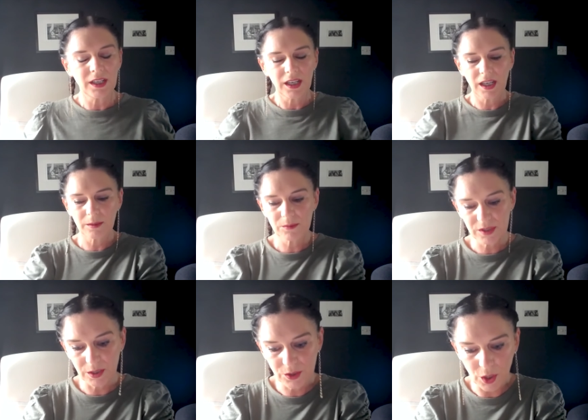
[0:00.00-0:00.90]
um,
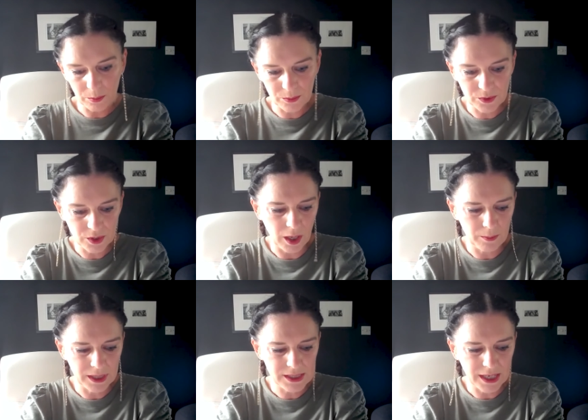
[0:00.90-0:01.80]
so top top
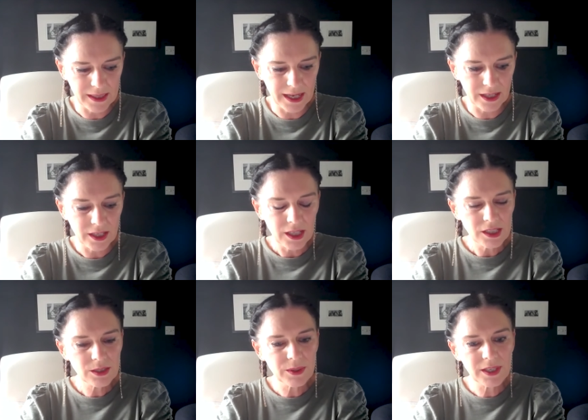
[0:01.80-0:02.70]
companies like that.
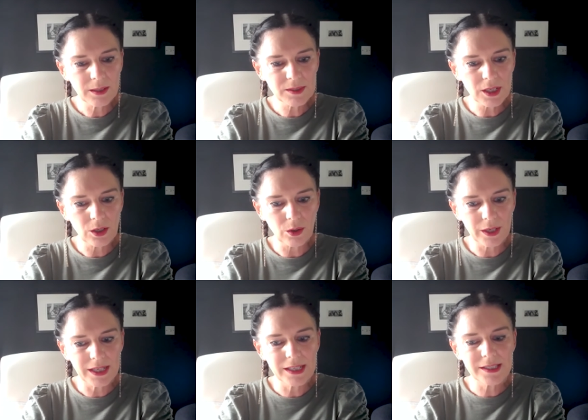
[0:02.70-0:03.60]
So I think it was a lot
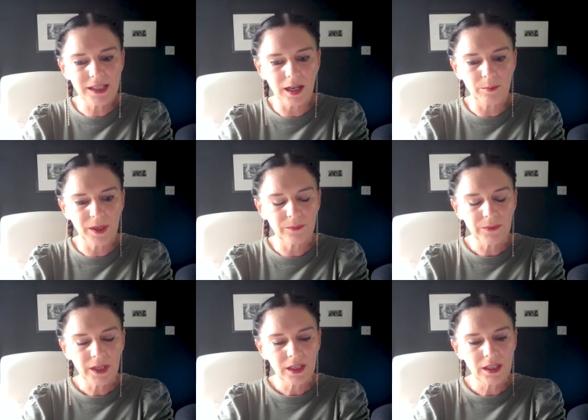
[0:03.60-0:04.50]
easier, but
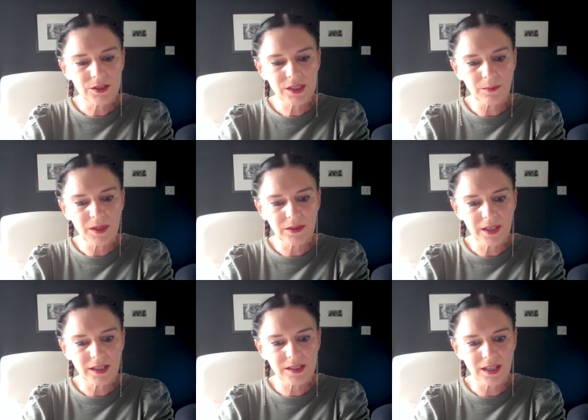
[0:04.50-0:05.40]
you know, some of the
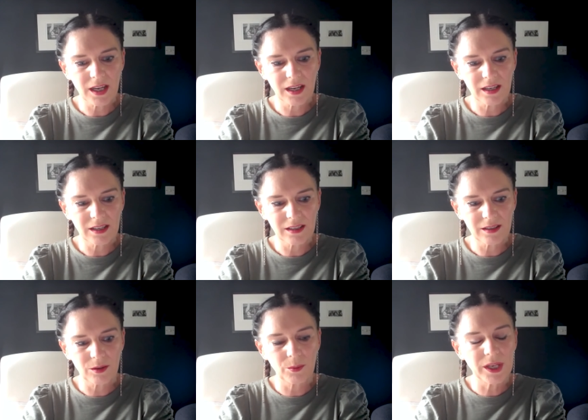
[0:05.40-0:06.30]
things that
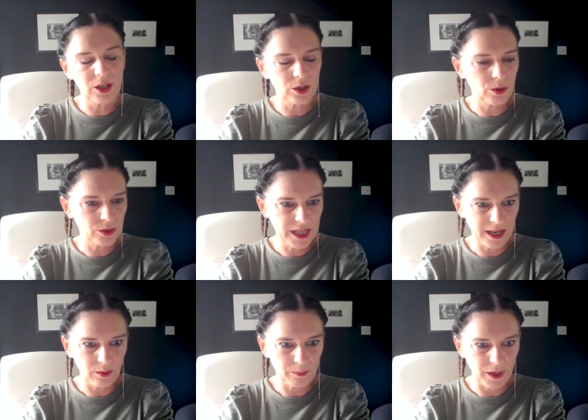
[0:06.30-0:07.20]
we got caught
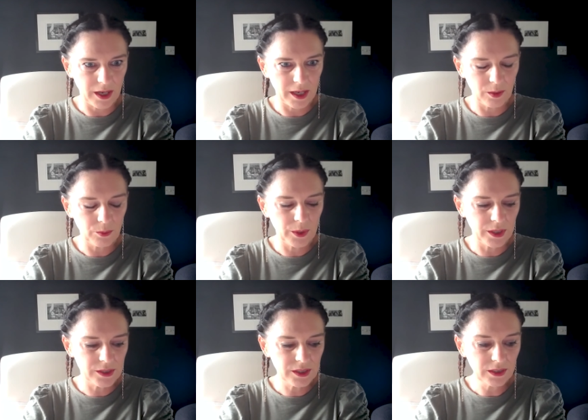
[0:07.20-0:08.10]
out by
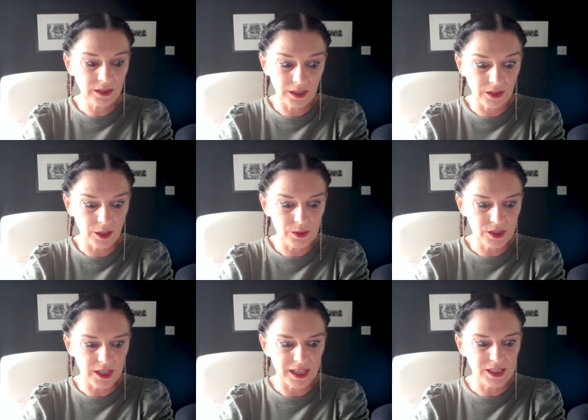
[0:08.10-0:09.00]
was in
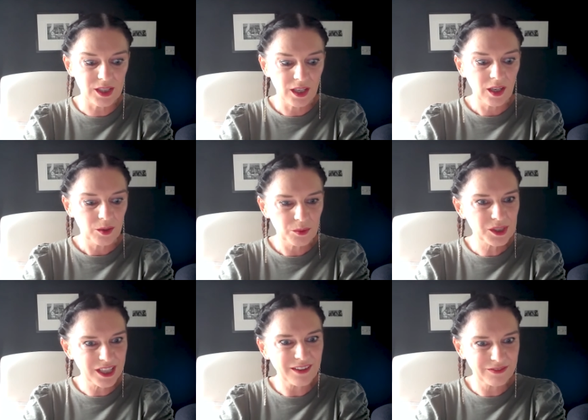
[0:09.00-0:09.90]
those days
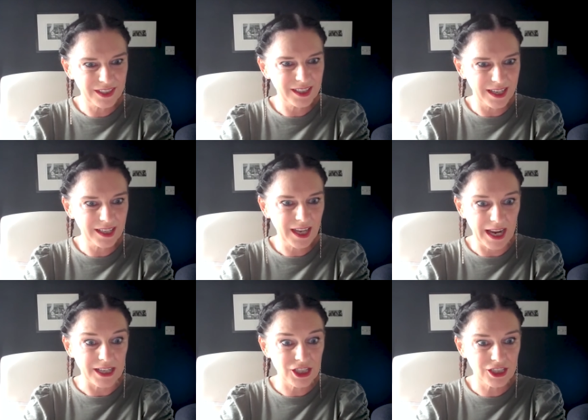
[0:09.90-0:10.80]
was definitely like
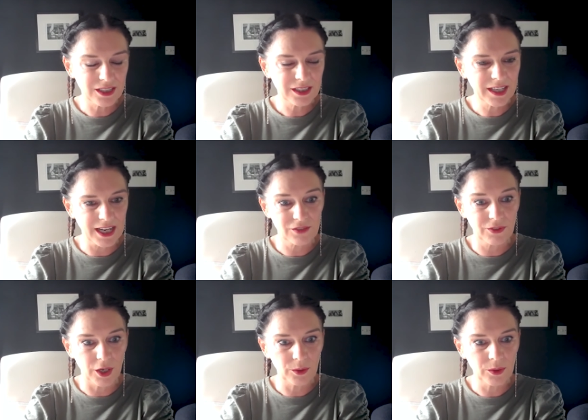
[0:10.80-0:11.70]
cash, cash
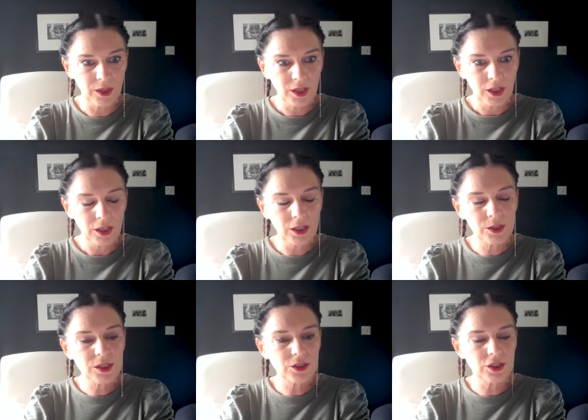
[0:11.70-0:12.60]
flow. You
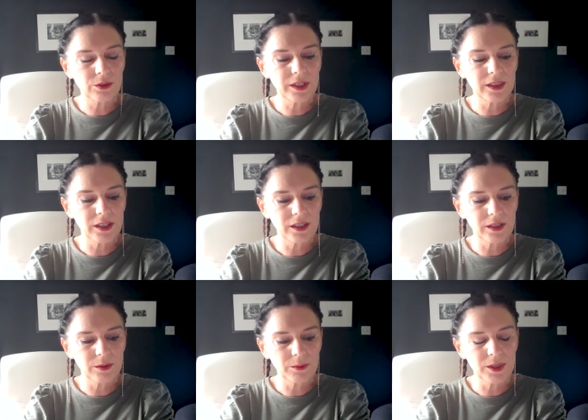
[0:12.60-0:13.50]
know, so during
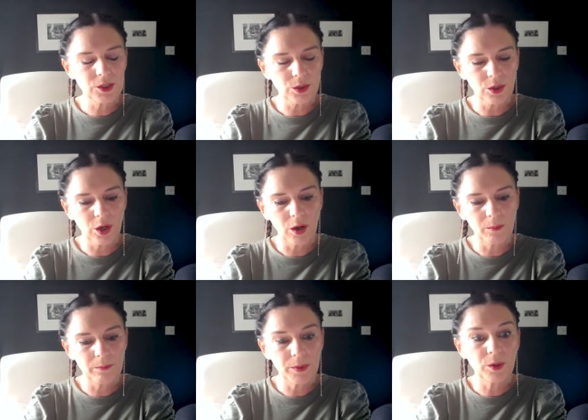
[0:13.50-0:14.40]
the when the dot
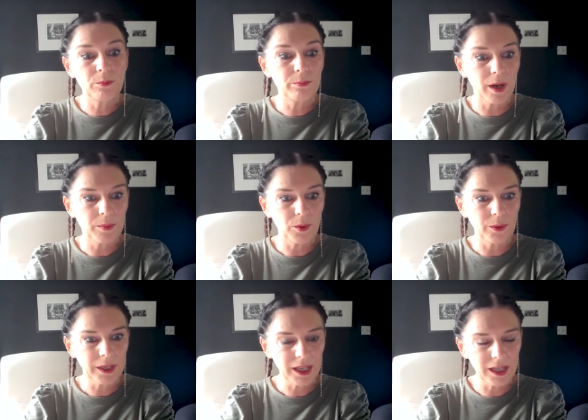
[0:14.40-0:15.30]
com boom
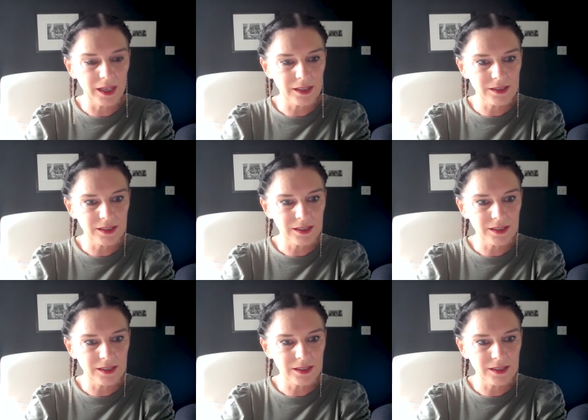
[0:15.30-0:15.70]
bubble hit,